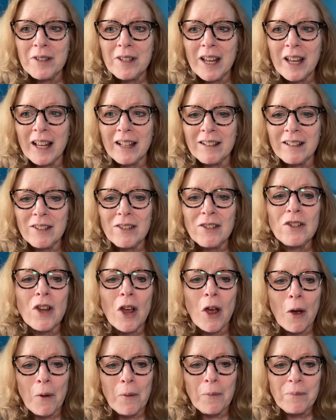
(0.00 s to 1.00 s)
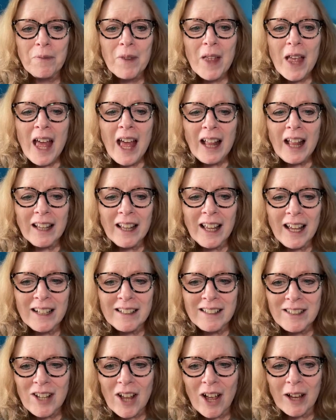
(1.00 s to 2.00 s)
sense. So
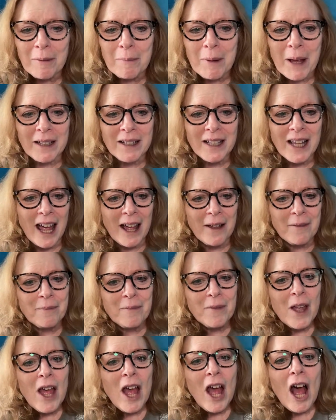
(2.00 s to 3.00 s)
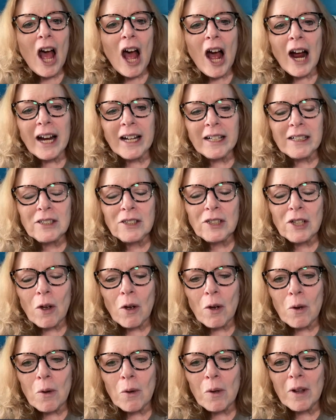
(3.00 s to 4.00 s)
let's talk about that. All right.
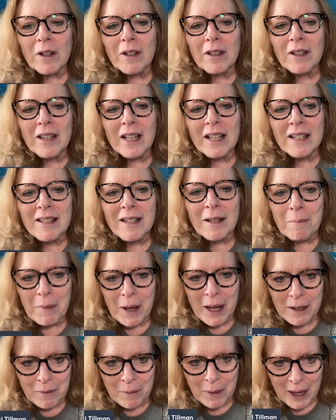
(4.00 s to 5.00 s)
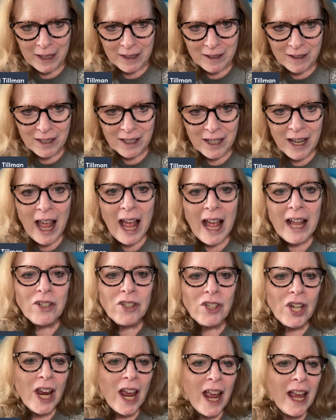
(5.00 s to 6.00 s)
So this amendment
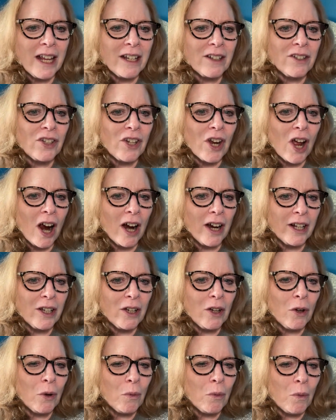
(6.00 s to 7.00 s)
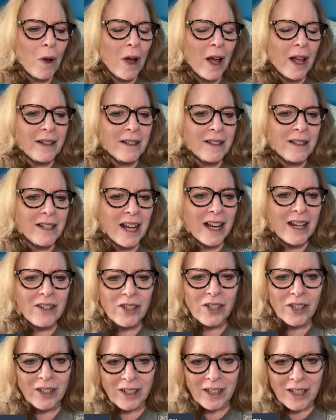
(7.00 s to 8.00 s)
changed Article 1,
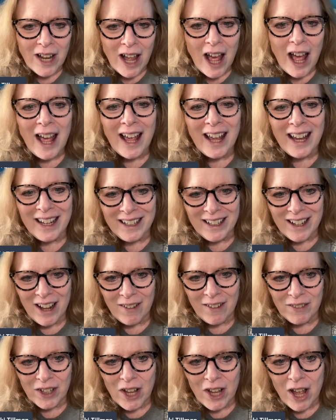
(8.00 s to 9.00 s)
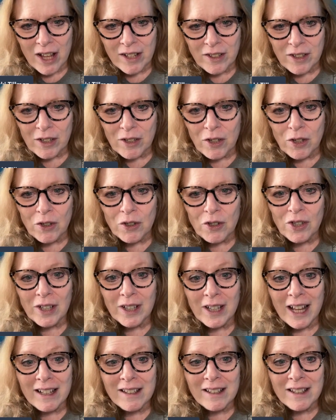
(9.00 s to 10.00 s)
Section 9 of the
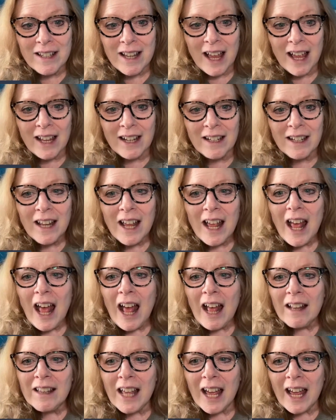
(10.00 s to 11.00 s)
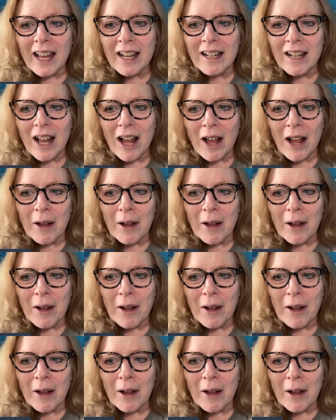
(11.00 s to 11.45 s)
Constitution that said that